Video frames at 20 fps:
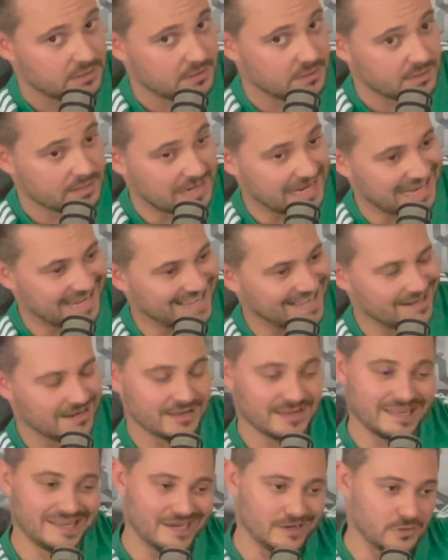And,
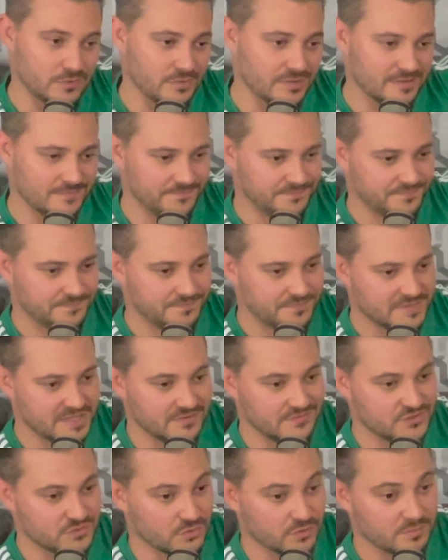if
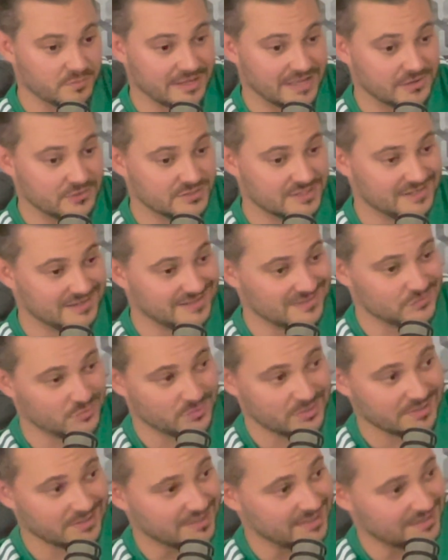Jordan Henderson is
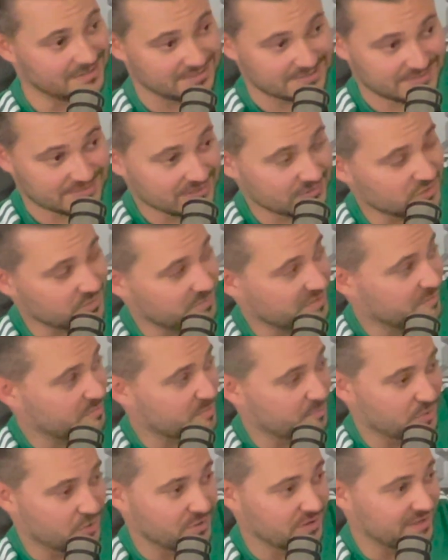really such a big
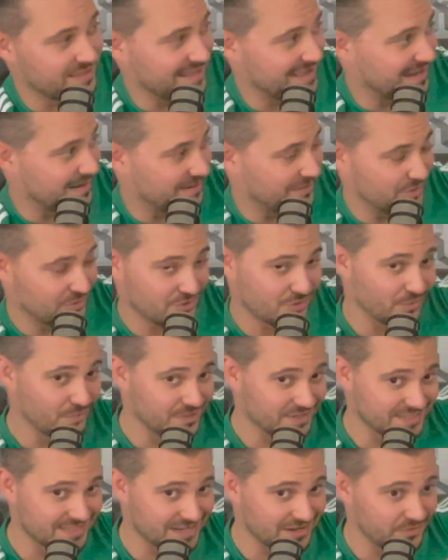proponent of that, and you're going to
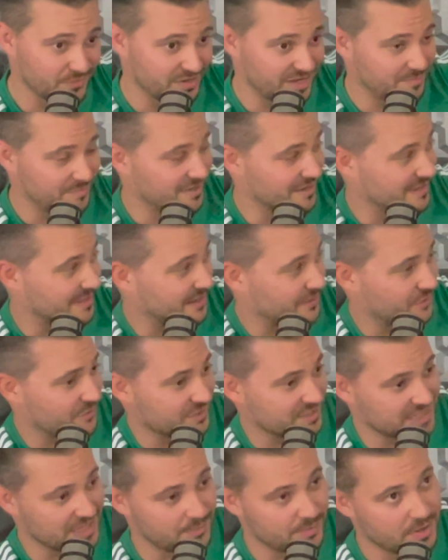Saudi Arabia, and then you're going to
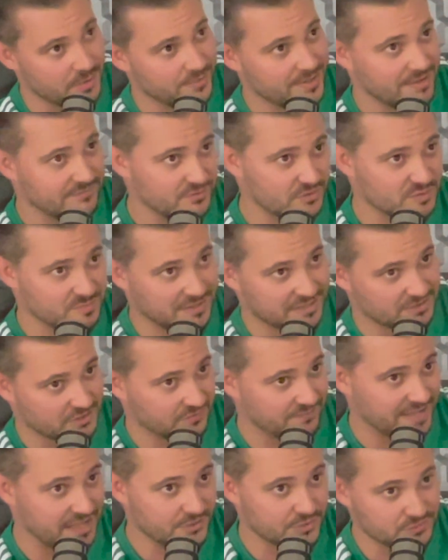say, well, we have to respect their
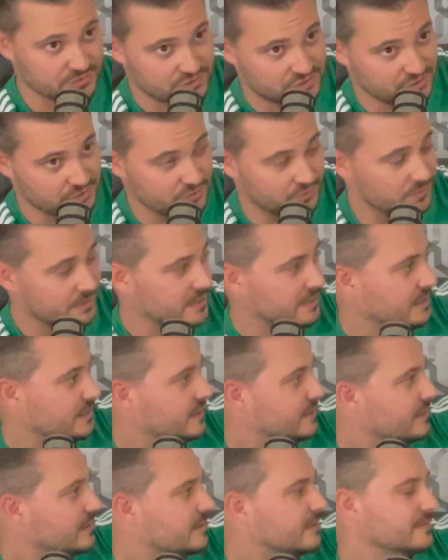values too.
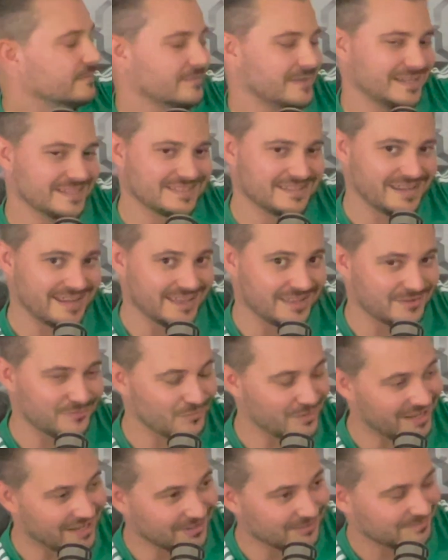It's like,
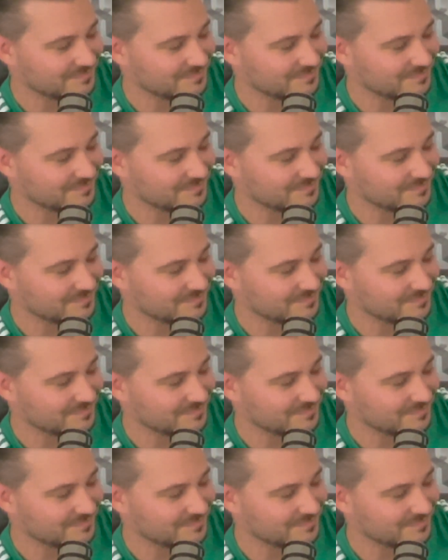well,